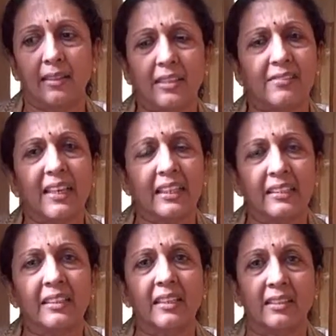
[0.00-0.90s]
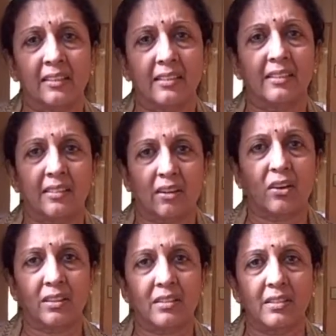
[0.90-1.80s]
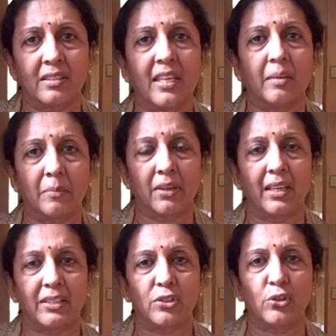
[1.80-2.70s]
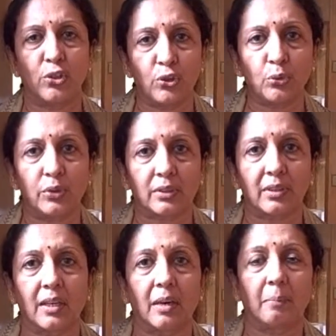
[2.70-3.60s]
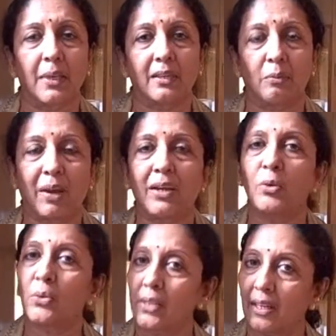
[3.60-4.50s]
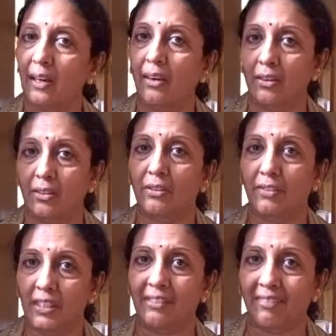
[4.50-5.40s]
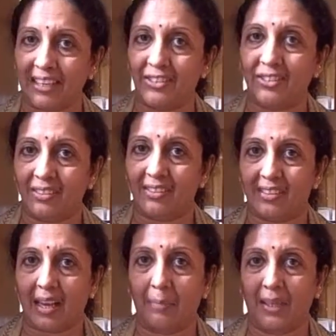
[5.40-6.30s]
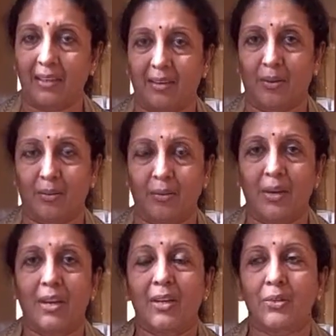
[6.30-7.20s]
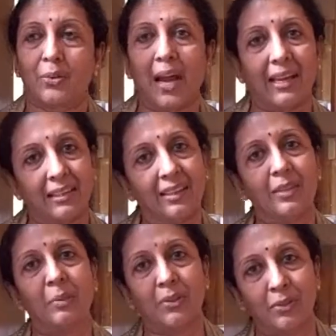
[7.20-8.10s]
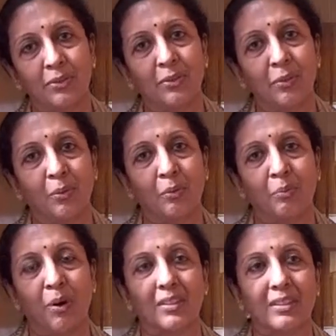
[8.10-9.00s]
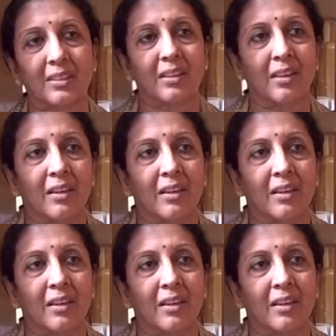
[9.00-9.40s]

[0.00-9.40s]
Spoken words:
There's very little on this theme related to youth, but one knows there are lots of interventions. So I really wanted to know what